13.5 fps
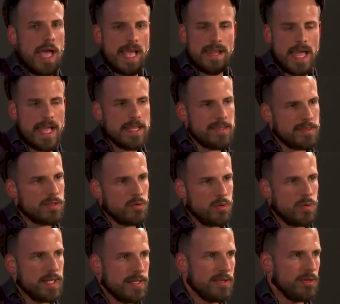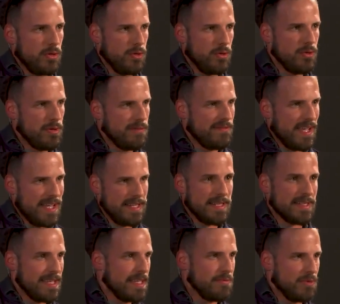And anything that we do for
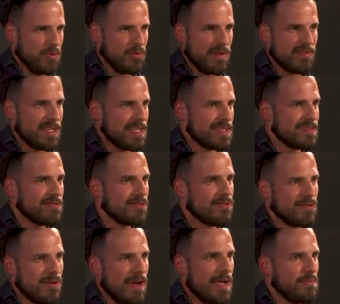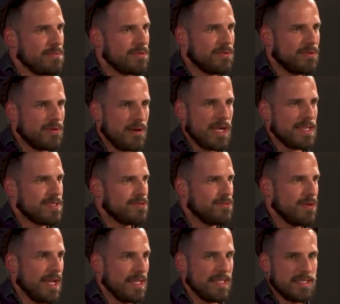entertainment, whether that's crap, crass
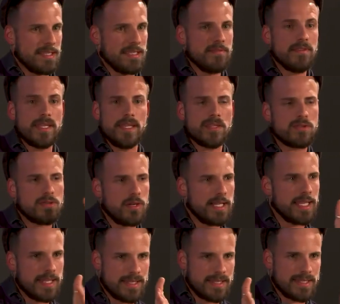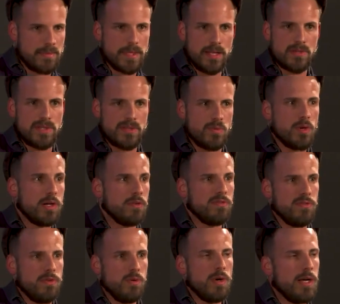reality TV, it's trying to get into somebody else's world
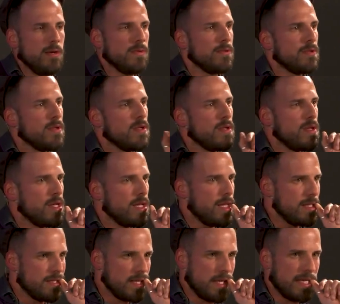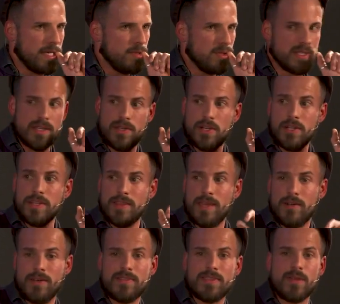for a while and check out what's going on in
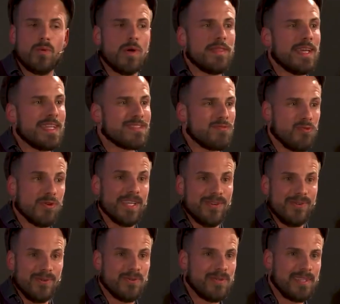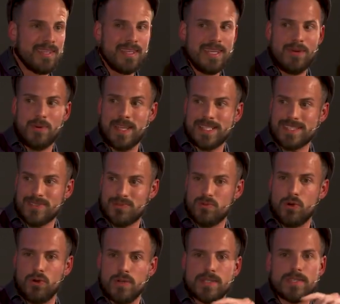there. And I think when that's real and when that's as
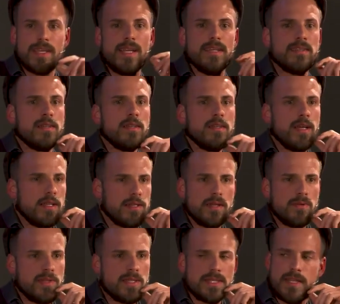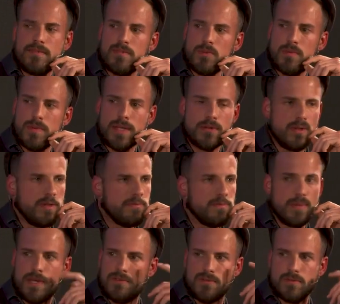raw as that, I don't know if there's anything more powerful
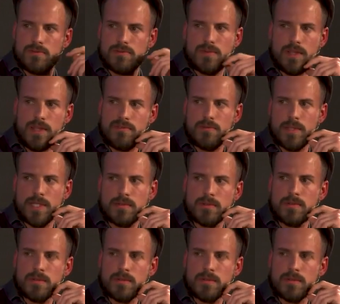than that for me.